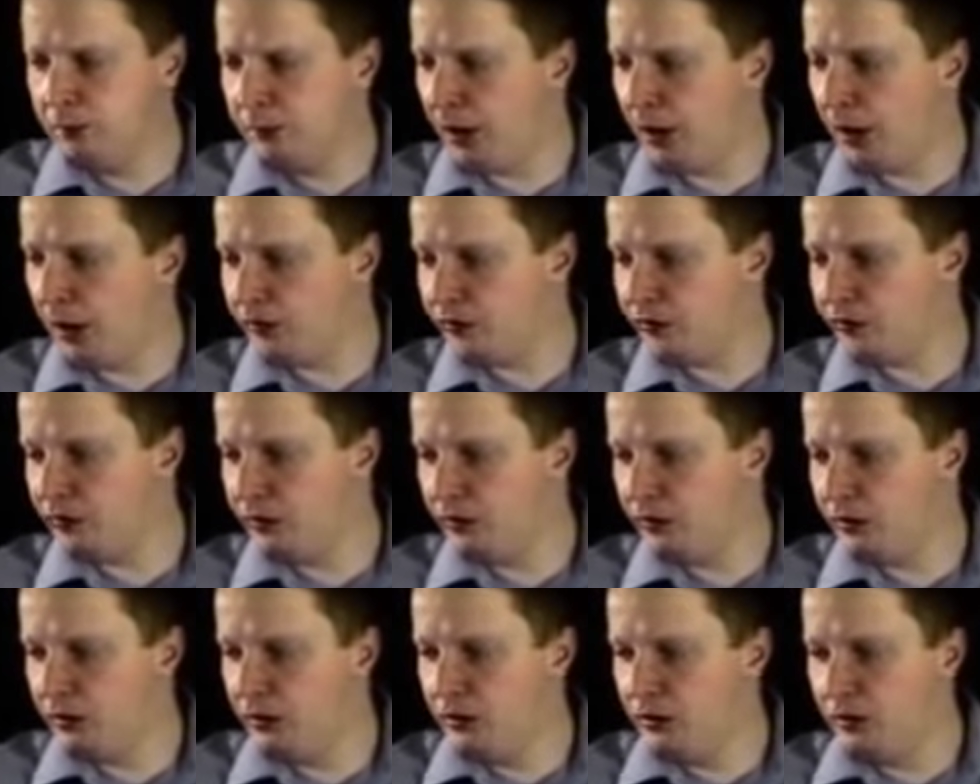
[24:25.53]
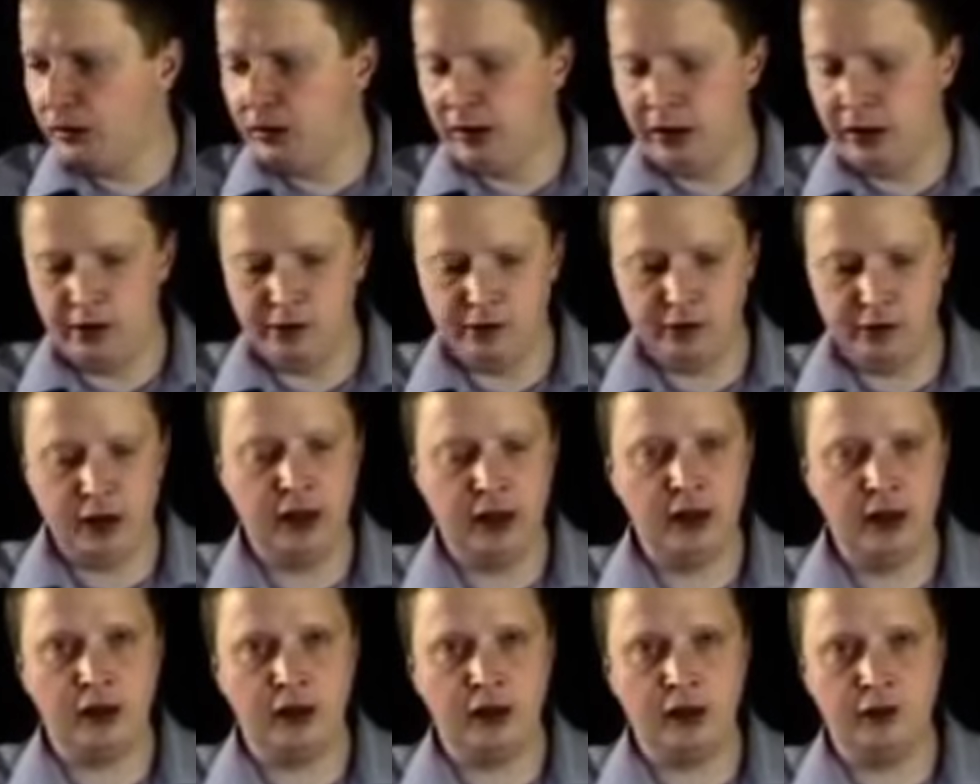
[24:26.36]
but his
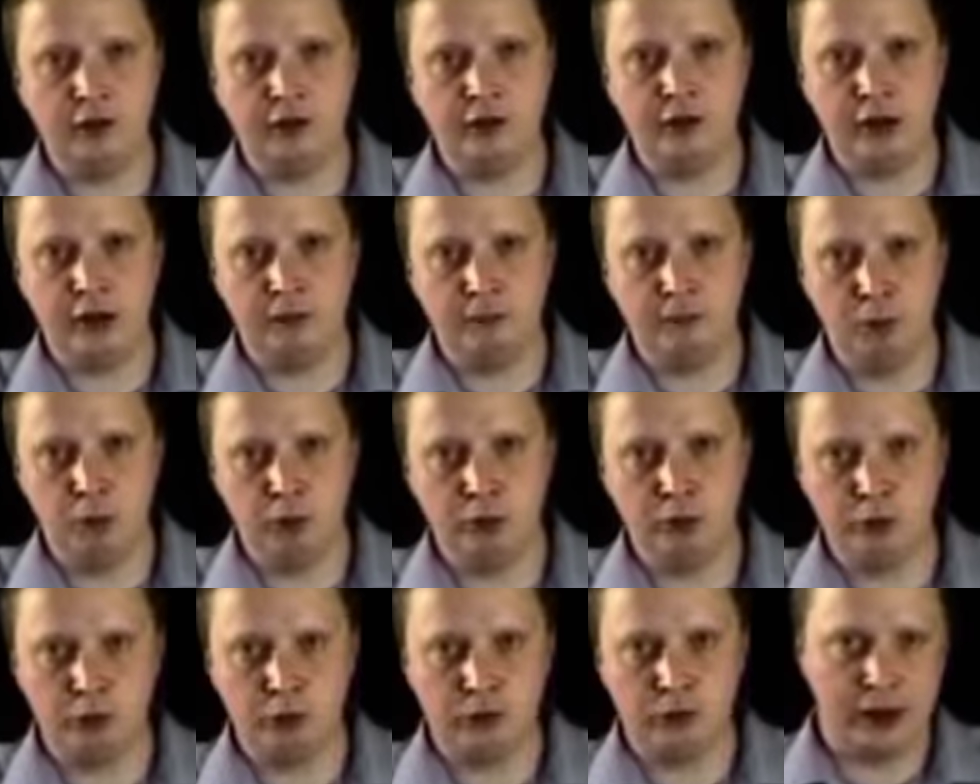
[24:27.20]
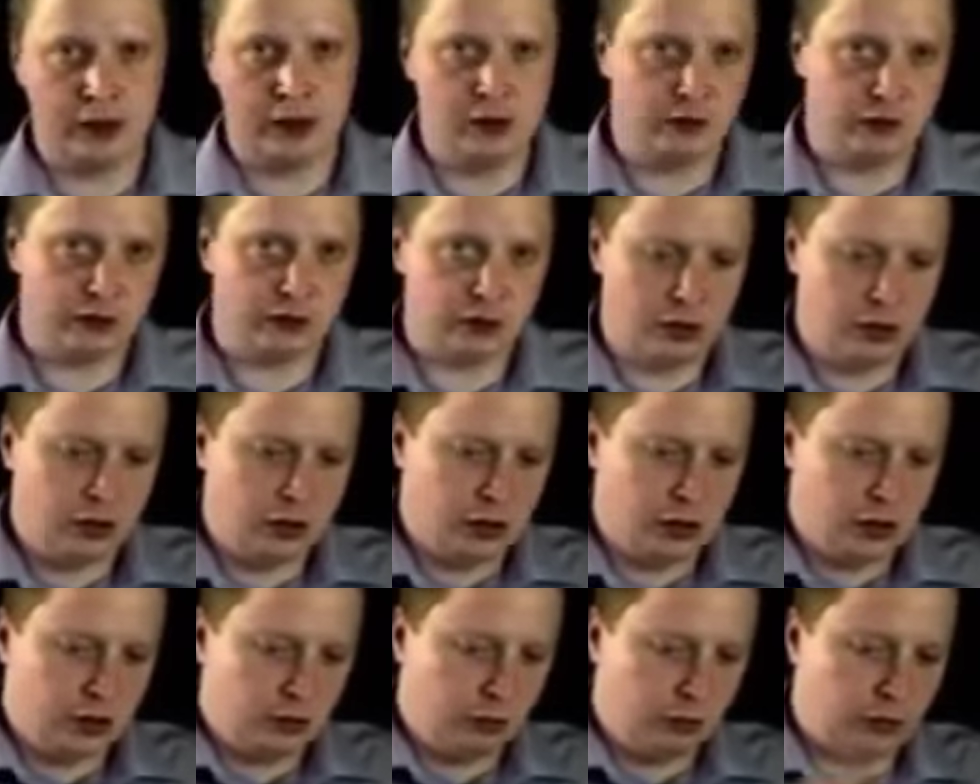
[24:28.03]
king is in mortal danger.
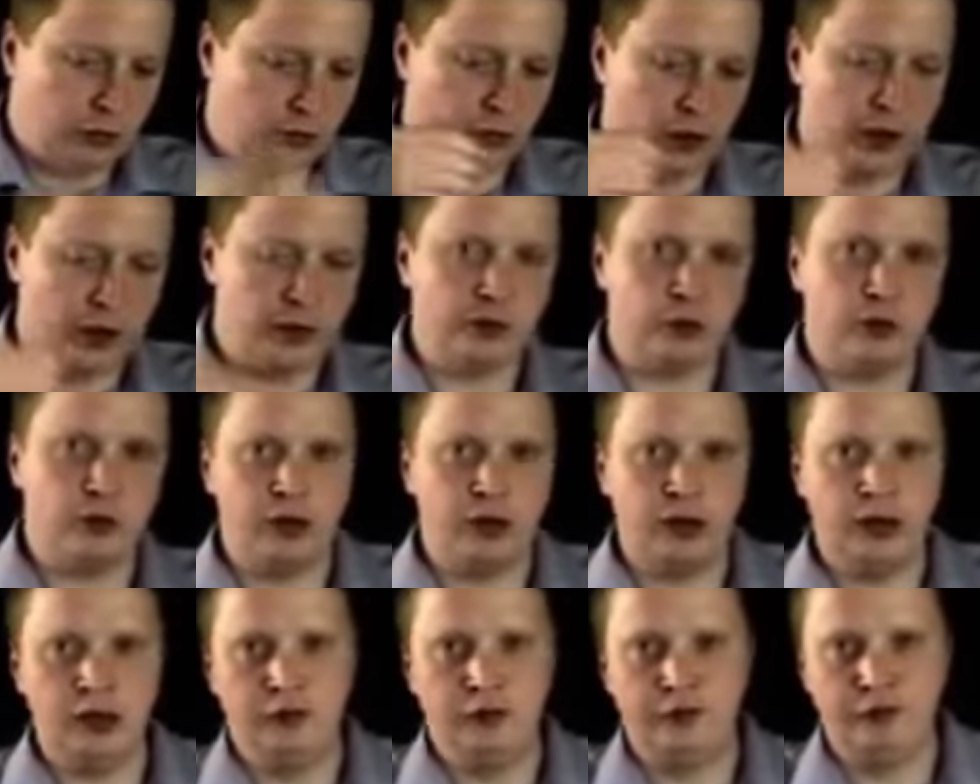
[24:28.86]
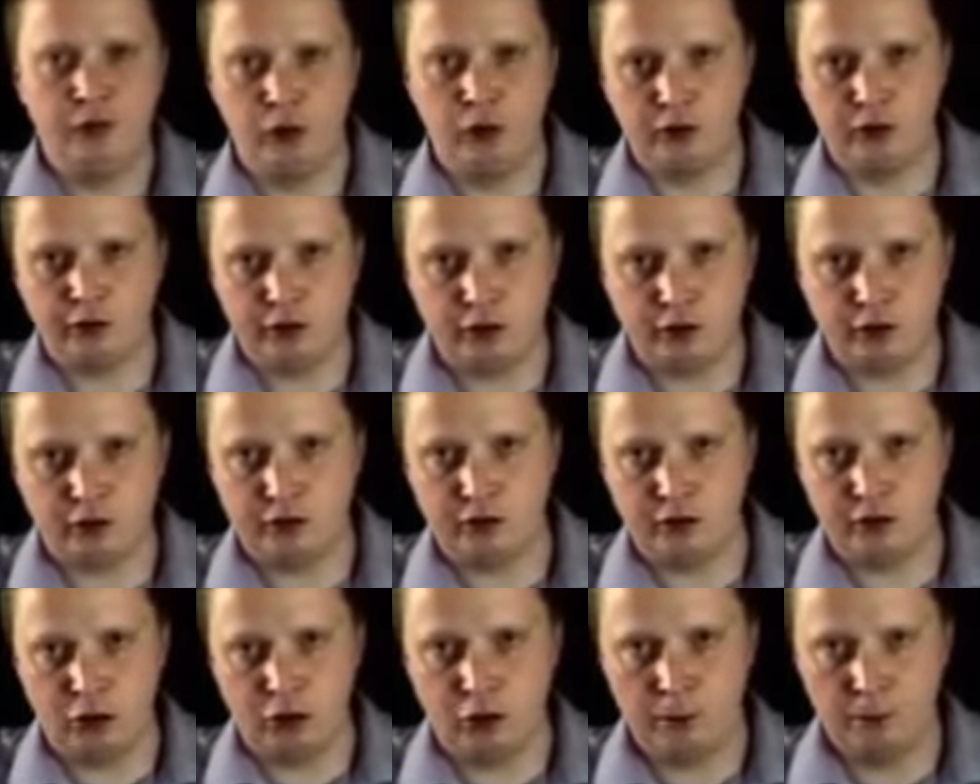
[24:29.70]
The knight on e4 is such a
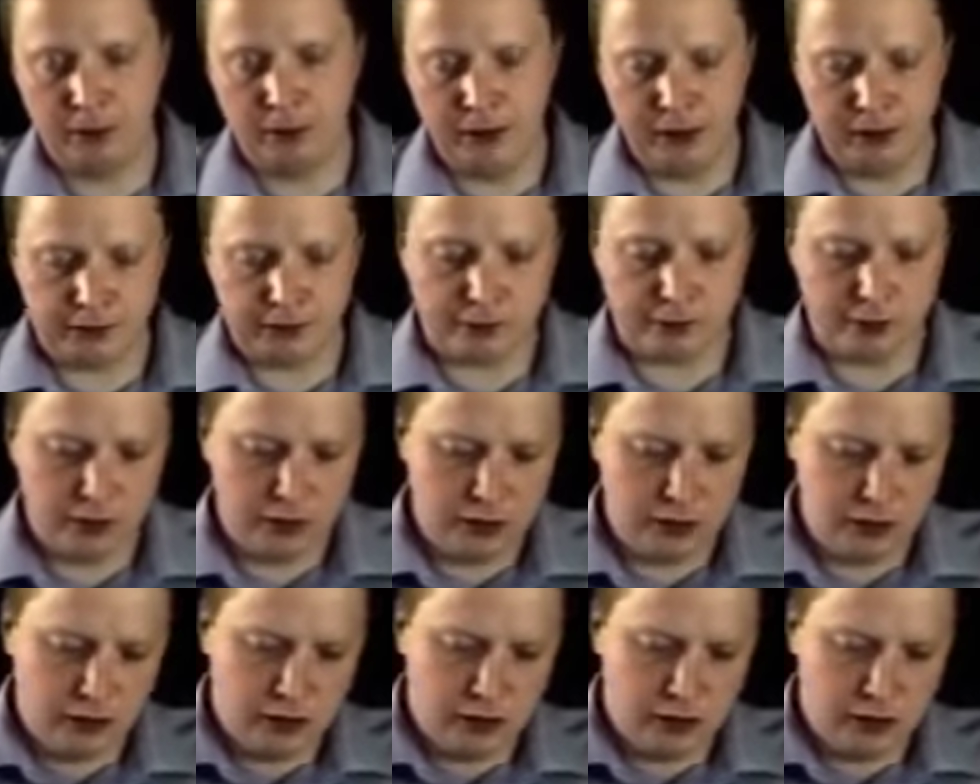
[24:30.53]
strong piece.